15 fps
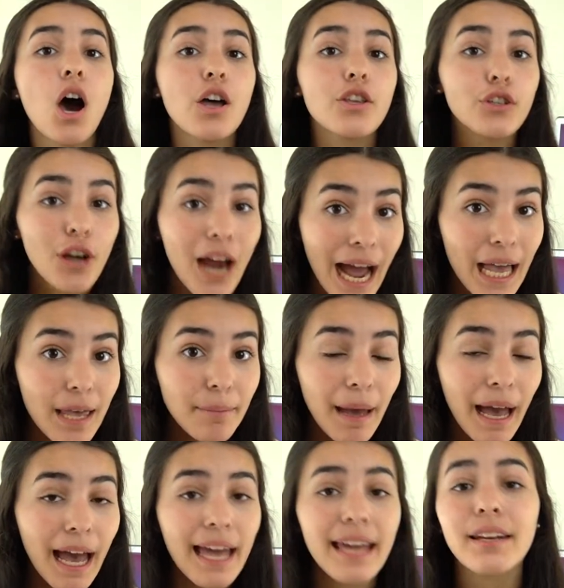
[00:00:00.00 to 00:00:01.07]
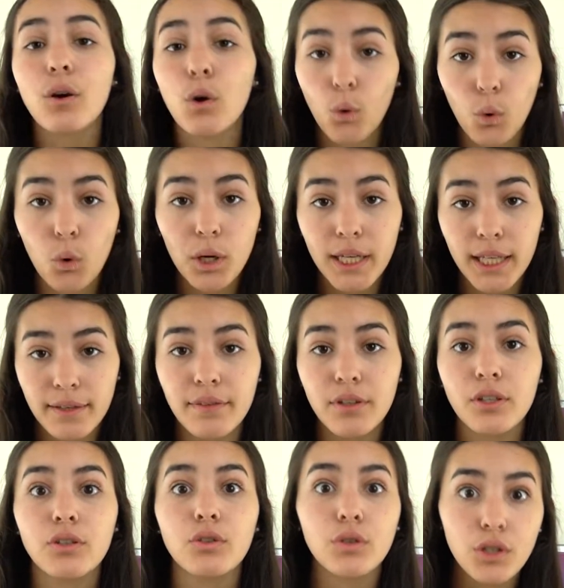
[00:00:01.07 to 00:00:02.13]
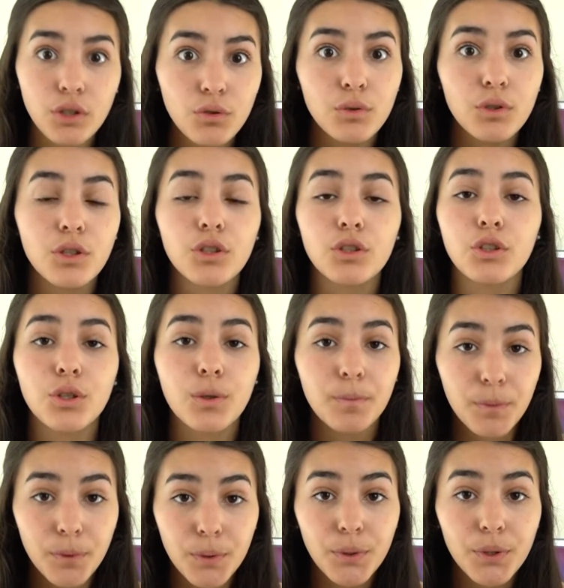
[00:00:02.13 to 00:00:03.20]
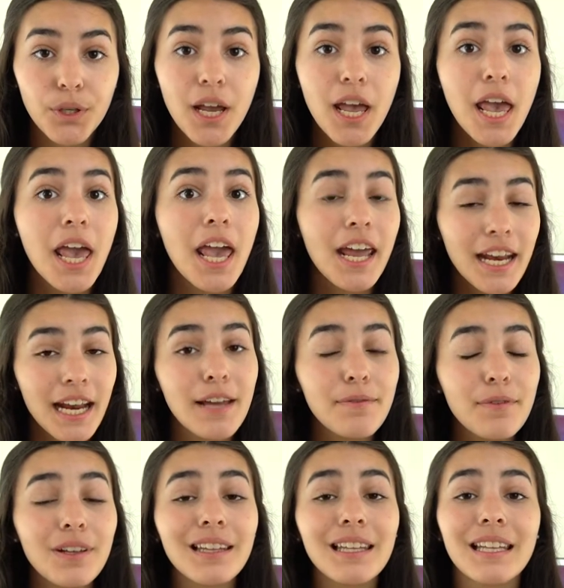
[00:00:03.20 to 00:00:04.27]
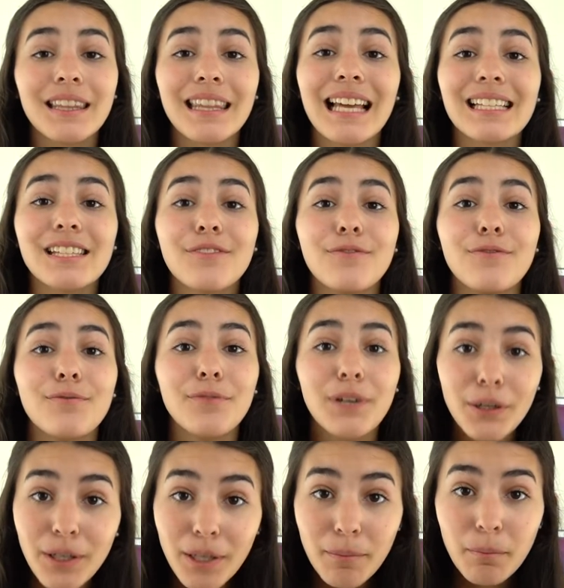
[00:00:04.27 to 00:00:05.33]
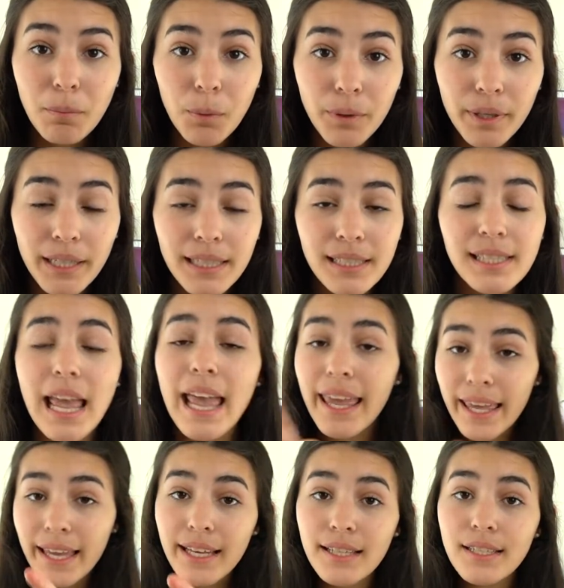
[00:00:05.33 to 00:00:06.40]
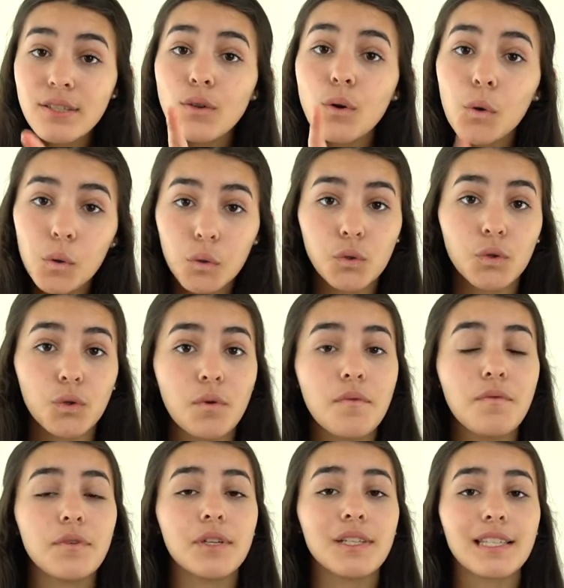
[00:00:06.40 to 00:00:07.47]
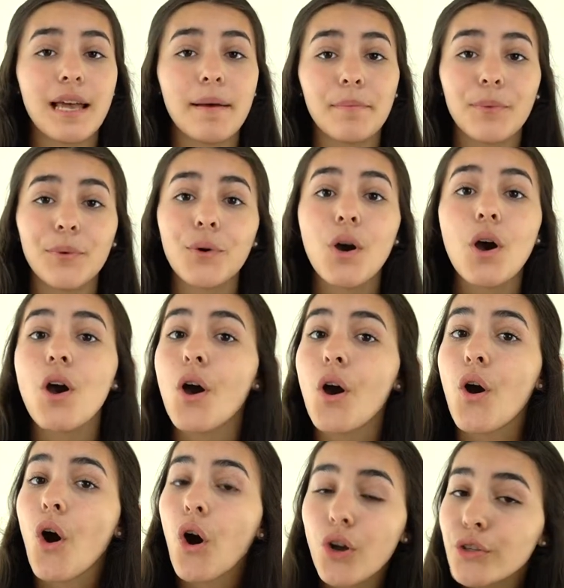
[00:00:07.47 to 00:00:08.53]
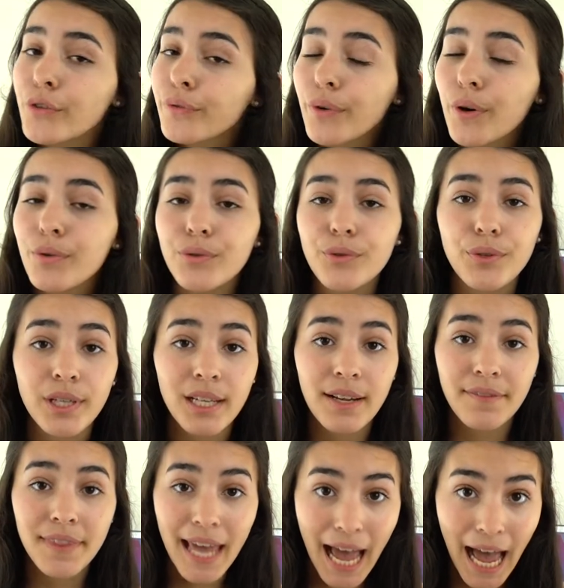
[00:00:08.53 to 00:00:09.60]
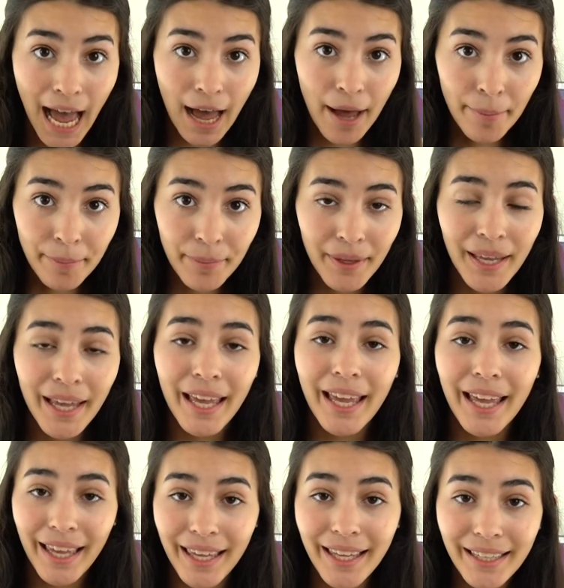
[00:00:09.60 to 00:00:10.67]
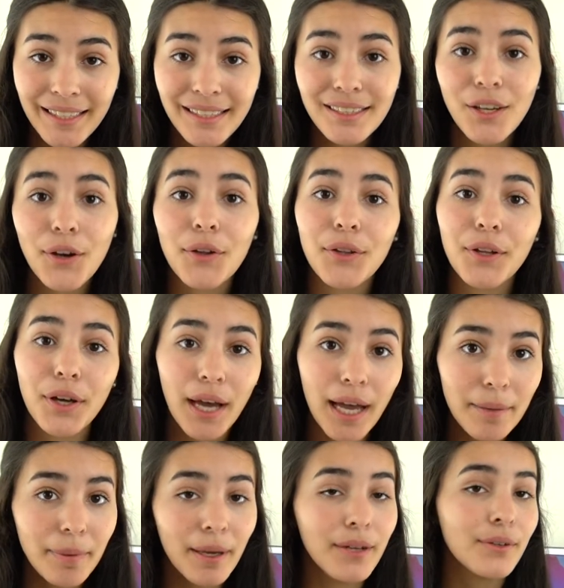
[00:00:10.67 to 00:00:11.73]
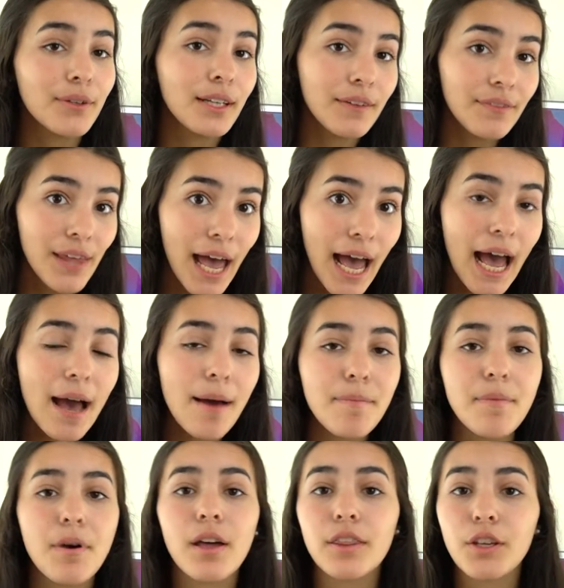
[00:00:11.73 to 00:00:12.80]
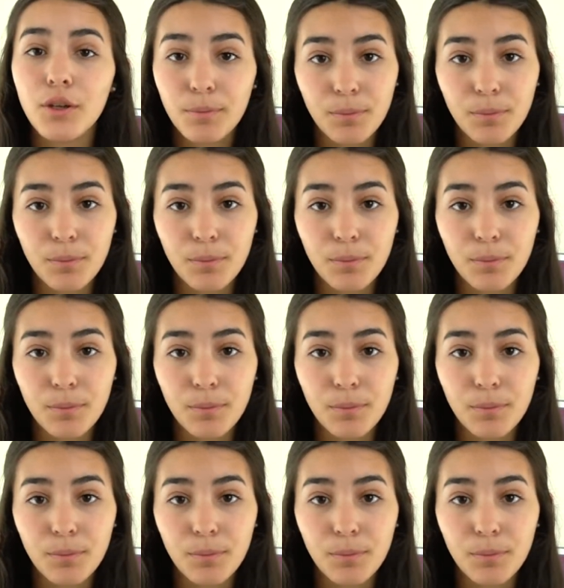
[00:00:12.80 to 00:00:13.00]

on your iPad, or even you can do it on your computer. And I feel that's very important. And also, for example, on your phone, you can have the app, and on the iPad, you can have the app. On the